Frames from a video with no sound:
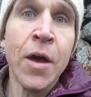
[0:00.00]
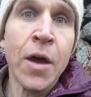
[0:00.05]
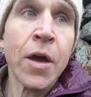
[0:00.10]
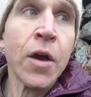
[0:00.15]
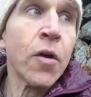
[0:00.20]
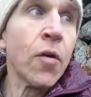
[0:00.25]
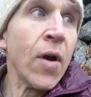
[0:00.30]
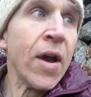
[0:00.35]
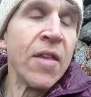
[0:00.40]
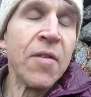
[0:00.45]

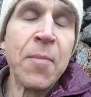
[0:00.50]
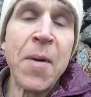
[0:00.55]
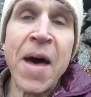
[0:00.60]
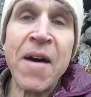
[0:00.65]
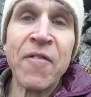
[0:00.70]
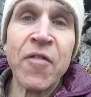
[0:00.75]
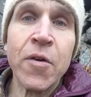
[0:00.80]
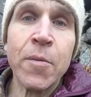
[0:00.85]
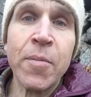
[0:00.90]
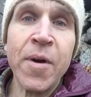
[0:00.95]
Great
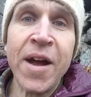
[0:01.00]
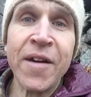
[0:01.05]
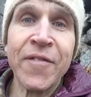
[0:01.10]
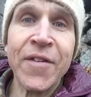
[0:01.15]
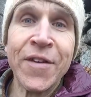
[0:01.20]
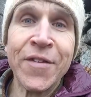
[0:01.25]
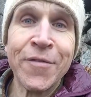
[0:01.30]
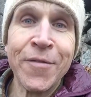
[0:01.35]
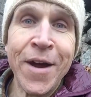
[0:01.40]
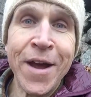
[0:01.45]
spot for a
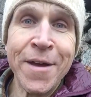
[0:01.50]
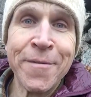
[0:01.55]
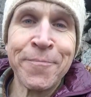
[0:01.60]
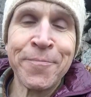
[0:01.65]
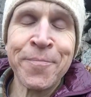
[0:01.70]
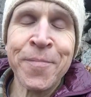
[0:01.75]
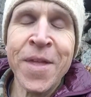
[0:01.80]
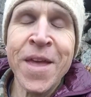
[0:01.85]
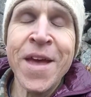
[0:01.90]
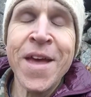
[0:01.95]
breakfast, right?
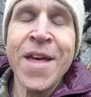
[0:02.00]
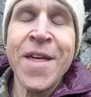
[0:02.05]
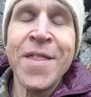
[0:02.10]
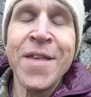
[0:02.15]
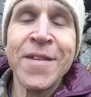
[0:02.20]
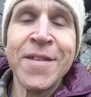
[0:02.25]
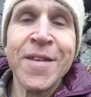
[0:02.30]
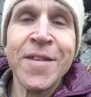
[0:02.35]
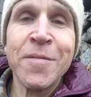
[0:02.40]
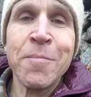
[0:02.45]

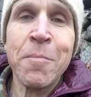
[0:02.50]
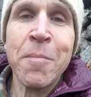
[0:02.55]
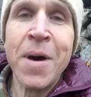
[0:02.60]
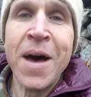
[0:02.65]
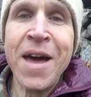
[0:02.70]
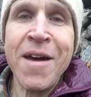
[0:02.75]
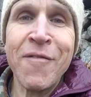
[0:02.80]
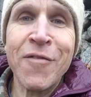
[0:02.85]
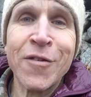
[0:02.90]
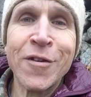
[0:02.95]
This is
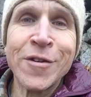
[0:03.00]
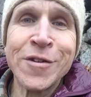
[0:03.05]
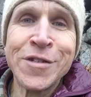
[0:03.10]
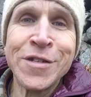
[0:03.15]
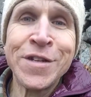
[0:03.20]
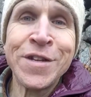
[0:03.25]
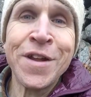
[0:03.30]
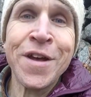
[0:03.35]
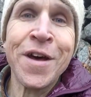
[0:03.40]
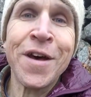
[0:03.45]
my
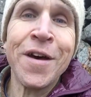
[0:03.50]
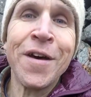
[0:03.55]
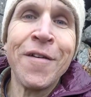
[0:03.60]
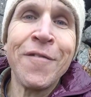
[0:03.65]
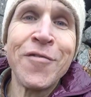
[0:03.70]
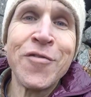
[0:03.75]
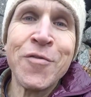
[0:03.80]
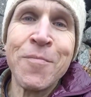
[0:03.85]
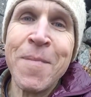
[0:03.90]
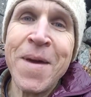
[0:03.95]
version
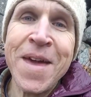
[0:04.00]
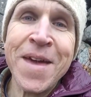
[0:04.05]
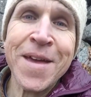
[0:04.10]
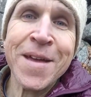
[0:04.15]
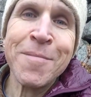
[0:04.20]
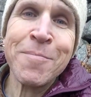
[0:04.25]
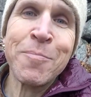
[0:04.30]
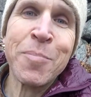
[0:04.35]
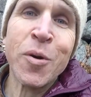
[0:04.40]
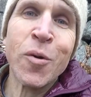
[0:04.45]
of
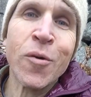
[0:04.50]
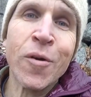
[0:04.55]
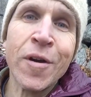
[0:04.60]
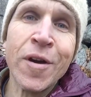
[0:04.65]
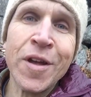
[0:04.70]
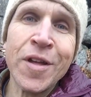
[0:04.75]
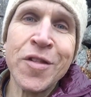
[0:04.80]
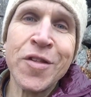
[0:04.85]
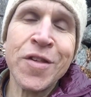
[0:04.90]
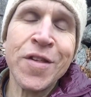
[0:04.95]
Jamaican
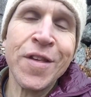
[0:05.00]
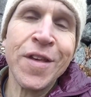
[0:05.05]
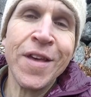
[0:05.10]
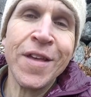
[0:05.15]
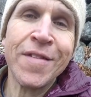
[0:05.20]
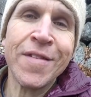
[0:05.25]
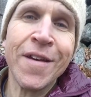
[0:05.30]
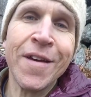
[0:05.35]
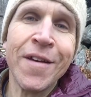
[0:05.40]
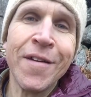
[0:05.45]
porridge.
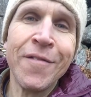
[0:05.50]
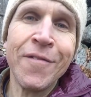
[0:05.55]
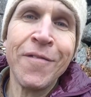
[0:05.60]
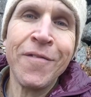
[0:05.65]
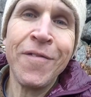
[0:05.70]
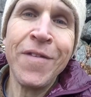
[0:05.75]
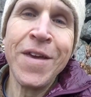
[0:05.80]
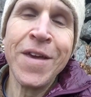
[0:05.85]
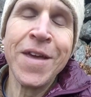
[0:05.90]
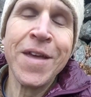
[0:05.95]
It's a
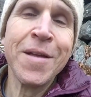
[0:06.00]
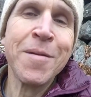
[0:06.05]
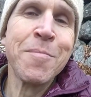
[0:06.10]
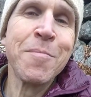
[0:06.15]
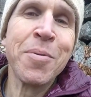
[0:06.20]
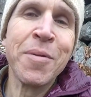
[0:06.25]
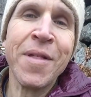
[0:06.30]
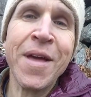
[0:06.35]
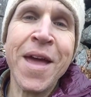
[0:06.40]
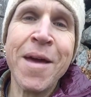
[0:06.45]
vegan,
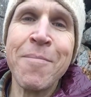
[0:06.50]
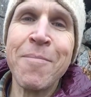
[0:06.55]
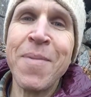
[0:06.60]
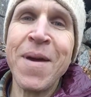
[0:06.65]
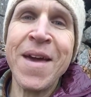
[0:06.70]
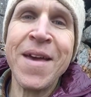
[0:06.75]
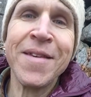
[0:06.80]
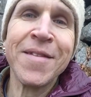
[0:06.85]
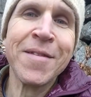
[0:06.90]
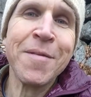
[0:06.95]

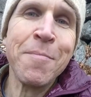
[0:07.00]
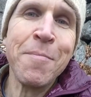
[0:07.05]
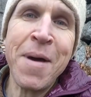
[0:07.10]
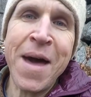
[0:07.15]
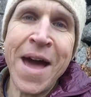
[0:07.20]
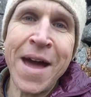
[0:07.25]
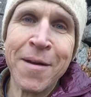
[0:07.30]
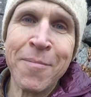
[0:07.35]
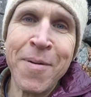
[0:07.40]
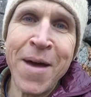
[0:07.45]
plant-based
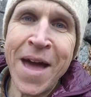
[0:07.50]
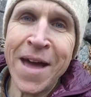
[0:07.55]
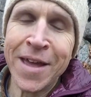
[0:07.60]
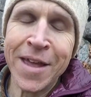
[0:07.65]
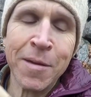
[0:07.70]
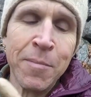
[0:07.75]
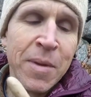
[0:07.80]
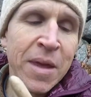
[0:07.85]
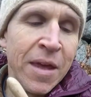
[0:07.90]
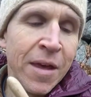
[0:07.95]

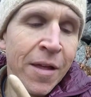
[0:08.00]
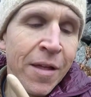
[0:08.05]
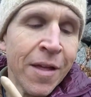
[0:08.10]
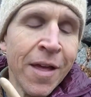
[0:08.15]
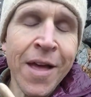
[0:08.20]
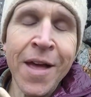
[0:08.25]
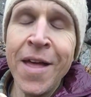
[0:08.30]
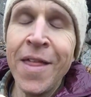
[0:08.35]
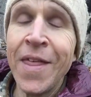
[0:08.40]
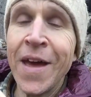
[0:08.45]
backpacking meal
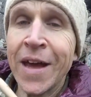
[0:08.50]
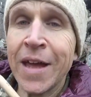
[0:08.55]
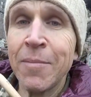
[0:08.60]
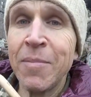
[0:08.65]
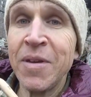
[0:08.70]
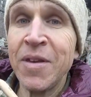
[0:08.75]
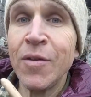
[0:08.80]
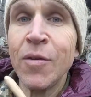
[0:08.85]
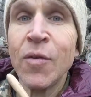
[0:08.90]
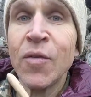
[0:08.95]
that could
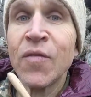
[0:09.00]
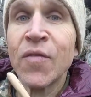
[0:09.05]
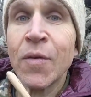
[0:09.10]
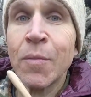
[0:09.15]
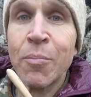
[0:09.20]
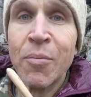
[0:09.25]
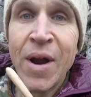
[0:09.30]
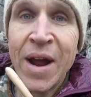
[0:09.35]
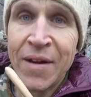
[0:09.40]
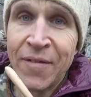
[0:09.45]
be used for
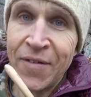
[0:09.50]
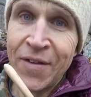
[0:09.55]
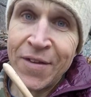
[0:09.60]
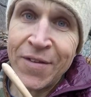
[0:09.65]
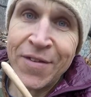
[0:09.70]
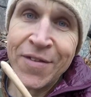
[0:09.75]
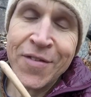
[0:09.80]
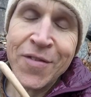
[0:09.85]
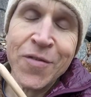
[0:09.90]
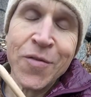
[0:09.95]

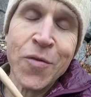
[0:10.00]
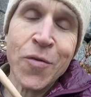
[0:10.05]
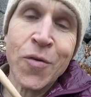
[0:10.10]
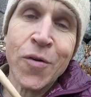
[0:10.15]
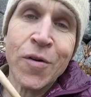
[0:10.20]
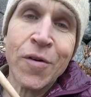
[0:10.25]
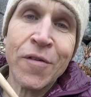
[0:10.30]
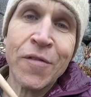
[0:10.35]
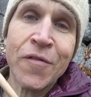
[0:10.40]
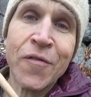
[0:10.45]
breakfast
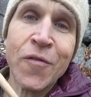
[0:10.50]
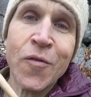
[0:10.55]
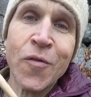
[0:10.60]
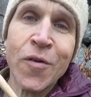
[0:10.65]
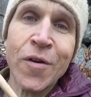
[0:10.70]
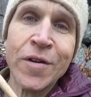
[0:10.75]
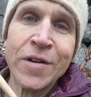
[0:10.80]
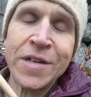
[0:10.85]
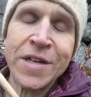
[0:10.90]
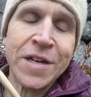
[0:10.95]
or
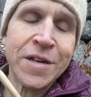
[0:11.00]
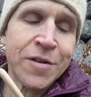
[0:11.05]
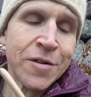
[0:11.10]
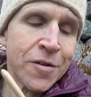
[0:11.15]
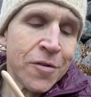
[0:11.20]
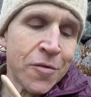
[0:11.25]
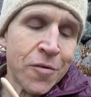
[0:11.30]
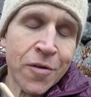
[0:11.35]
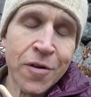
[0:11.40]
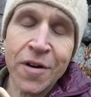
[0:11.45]
for
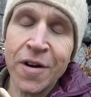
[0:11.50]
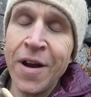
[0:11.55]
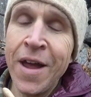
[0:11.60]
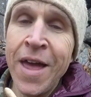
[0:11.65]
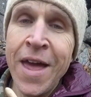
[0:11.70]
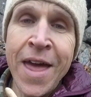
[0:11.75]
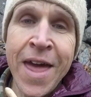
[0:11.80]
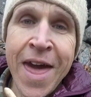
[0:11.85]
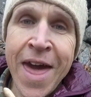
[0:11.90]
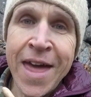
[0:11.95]
dinner or
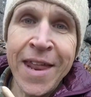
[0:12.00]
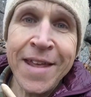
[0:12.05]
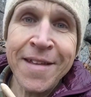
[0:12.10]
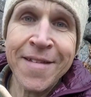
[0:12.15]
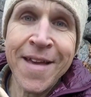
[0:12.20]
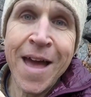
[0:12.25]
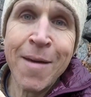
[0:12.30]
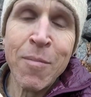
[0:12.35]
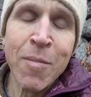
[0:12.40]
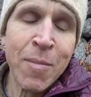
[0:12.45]
any
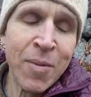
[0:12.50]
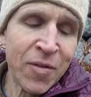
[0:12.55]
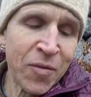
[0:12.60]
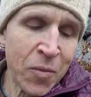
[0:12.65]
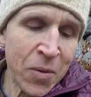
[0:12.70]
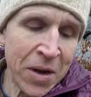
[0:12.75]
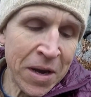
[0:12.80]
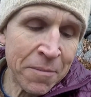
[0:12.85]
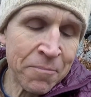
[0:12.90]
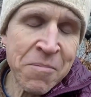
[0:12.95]
time in
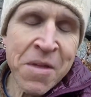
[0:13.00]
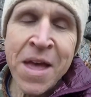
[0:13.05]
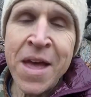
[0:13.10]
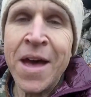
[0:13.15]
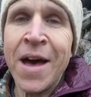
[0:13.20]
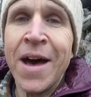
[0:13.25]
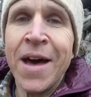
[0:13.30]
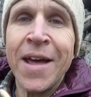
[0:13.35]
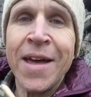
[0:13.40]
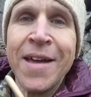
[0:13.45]
between.
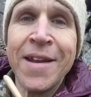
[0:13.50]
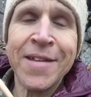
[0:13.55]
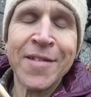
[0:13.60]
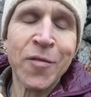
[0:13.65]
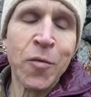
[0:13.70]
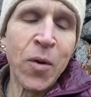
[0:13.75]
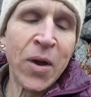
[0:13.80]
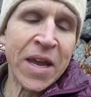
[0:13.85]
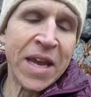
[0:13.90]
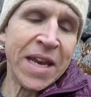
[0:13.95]
It is
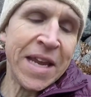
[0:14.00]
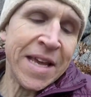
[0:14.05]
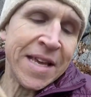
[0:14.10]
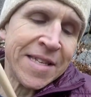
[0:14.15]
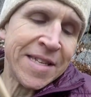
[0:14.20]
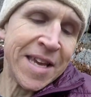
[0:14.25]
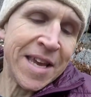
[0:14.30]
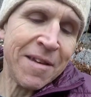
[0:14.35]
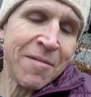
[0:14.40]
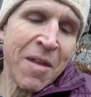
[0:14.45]
quick and
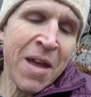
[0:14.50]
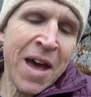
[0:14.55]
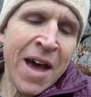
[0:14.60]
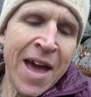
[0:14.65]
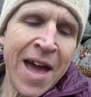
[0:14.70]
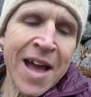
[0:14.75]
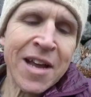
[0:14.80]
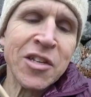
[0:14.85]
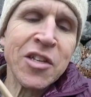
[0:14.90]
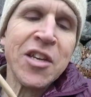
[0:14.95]
easy. I
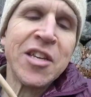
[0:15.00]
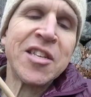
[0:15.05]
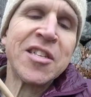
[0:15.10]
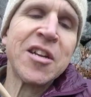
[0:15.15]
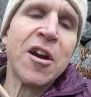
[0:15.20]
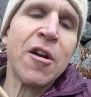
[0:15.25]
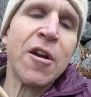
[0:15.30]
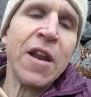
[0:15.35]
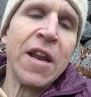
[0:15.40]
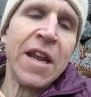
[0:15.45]
actually
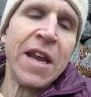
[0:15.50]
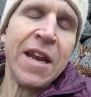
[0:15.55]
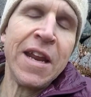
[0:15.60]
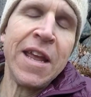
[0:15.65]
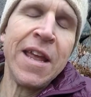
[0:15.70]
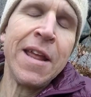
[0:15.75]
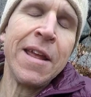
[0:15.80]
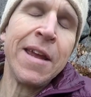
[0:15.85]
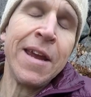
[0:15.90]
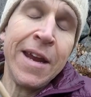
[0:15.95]
started
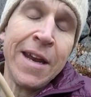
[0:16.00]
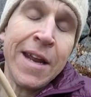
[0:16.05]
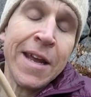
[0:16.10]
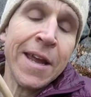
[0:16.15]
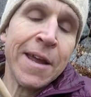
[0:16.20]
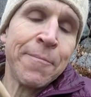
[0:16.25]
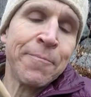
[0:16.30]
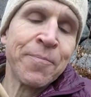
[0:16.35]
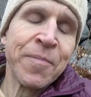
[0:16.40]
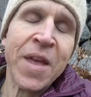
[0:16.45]
eating
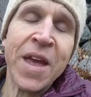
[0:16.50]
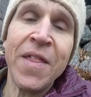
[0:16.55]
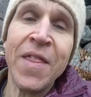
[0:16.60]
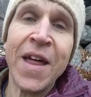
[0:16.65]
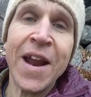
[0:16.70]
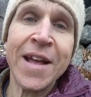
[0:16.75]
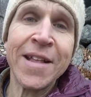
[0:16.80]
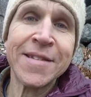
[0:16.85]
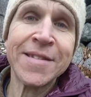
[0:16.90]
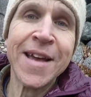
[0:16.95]
it and
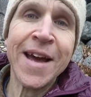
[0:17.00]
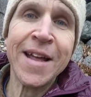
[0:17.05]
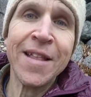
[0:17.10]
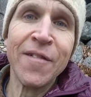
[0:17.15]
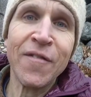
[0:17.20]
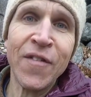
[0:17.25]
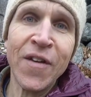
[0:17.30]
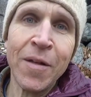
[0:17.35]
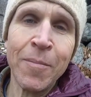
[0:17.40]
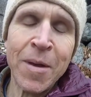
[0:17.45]
then I decided
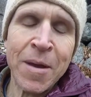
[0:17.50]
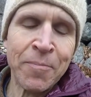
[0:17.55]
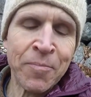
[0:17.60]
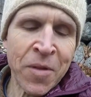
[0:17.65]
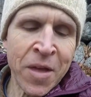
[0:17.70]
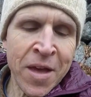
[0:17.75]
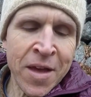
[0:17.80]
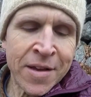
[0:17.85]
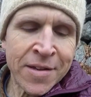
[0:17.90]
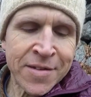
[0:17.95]
to film it.
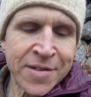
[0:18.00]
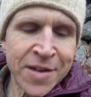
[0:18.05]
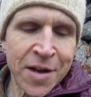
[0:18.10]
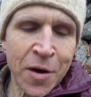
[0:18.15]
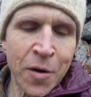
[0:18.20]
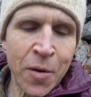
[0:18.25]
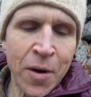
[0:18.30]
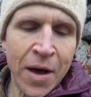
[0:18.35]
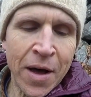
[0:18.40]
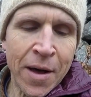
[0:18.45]

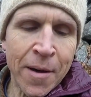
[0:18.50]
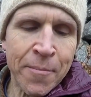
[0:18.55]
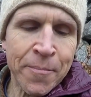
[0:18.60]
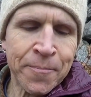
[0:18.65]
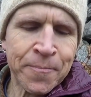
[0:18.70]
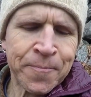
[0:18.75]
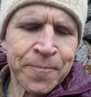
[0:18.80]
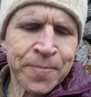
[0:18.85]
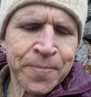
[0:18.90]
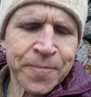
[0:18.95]
So
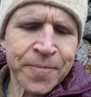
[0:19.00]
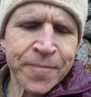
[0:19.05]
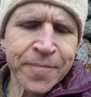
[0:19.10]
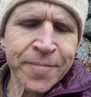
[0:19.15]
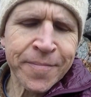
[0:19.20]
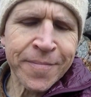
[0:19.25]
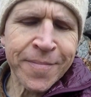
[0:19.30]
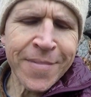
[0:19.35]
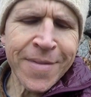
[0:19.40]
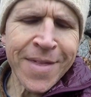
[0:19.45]

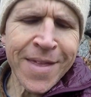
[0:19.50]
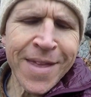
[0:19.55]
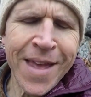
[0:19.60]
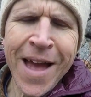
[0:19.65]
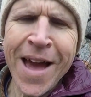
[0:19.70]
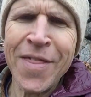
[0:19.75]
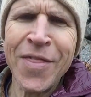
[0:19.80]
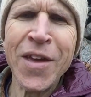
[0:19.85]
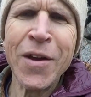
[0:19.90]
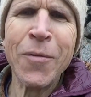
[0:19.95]

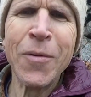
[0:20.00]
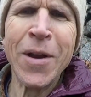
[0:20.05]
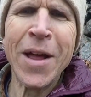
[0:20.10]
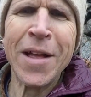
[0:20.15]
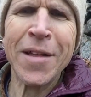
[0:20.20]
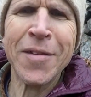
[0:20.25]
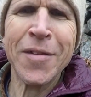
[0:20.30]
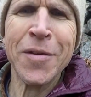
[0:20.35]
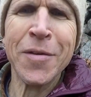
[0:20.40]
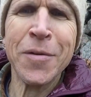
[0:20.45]
I think what
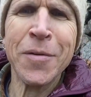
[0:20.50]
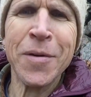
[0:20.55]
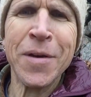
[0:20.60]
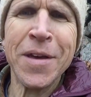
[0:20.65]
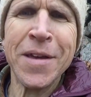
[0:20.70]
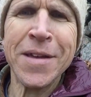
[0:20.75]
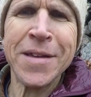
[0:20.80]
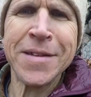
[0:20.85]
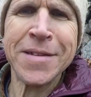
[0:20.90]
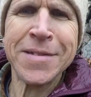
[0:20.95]
I'll do
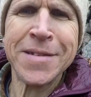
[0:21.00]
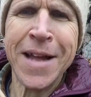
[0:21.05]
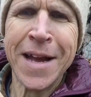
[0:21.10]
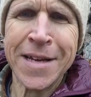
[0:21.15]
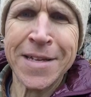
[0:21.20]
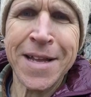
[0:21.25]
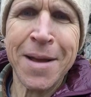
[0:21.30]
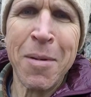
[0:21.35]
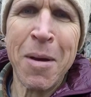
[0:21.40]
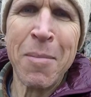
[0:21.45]
is
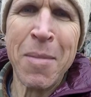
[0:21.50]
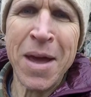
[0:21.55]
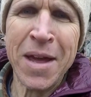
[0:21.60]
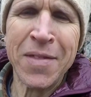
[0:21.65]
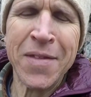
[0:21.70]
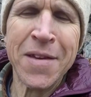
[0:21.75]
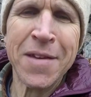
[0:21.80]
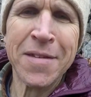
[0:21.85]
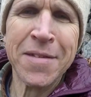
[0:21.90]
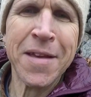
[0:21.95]
next time I make
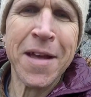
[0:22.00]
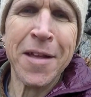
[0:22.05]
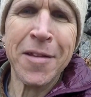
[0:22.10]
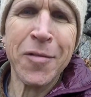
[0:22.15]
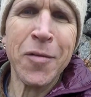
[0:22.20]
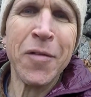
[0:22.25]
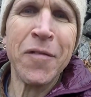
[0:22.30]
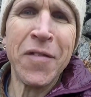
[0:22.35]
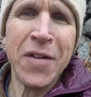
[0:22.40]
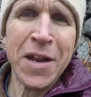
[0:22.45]
this, I'll
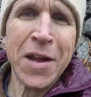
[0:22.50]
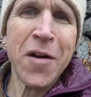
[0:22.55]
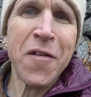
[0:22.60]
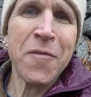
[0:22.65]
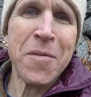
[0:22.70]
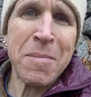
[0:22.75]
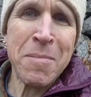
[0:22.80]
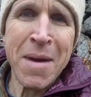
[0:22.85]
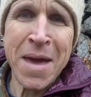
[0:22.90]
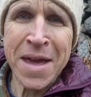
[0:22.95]
do a video of
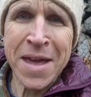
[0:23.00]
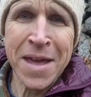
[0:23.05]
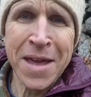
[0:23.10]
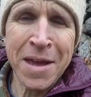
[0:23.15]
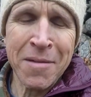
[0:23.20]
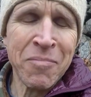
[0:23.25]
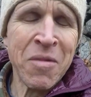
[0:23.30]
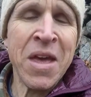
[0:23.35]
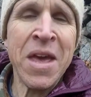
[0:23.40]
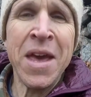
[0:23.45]
me making
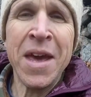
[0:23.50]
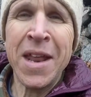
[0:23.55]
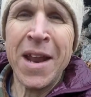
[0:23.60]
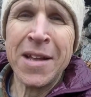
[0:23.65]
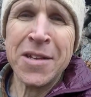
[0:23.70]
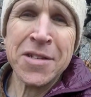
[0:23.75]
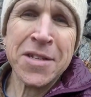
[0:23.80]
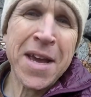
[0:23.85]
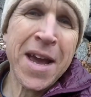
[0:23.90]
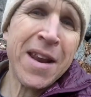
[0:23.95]
it and I'll
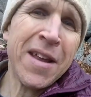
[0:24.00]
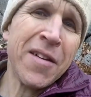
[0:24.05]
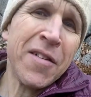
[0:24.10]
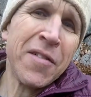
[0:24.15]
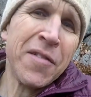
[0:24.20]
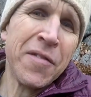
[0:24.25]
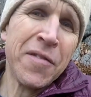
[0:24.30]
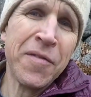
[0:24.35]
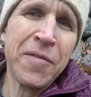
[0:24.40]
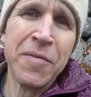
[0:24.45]
just kind
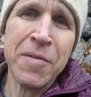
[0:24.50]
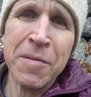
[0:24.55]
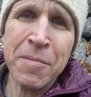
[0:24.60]
of